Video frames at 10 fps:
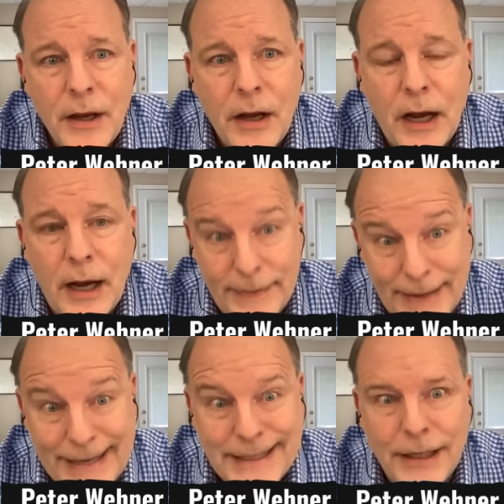uh, at
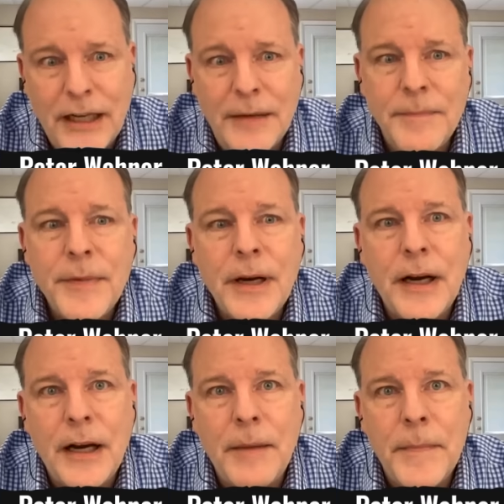that time
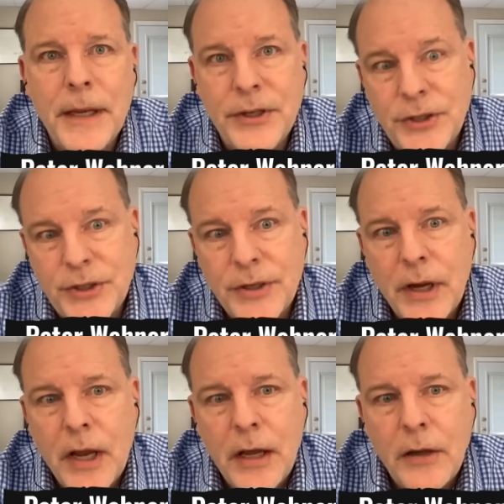um, is,
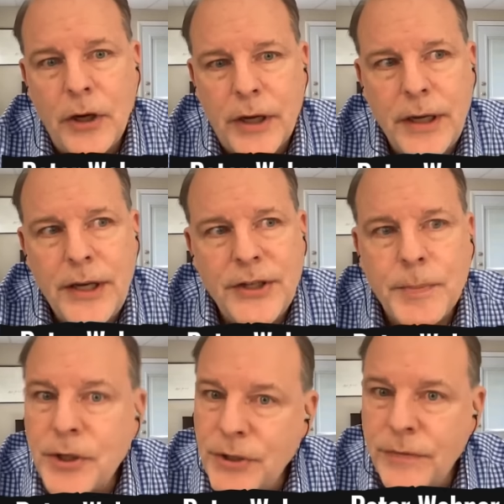look, he's a
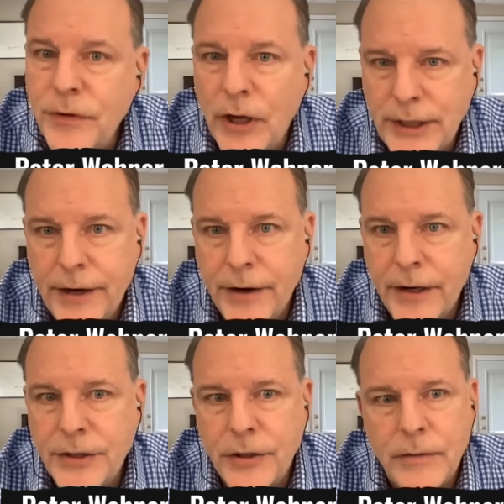person of flawed
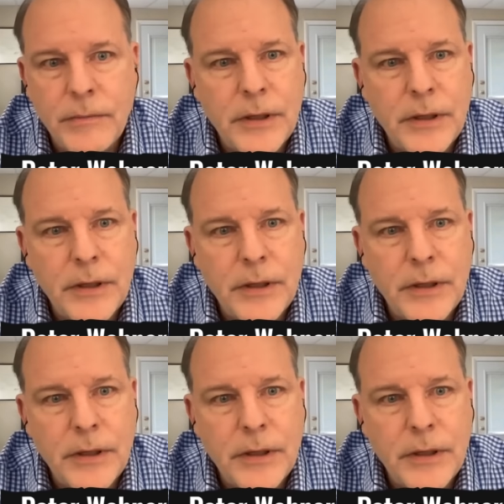character.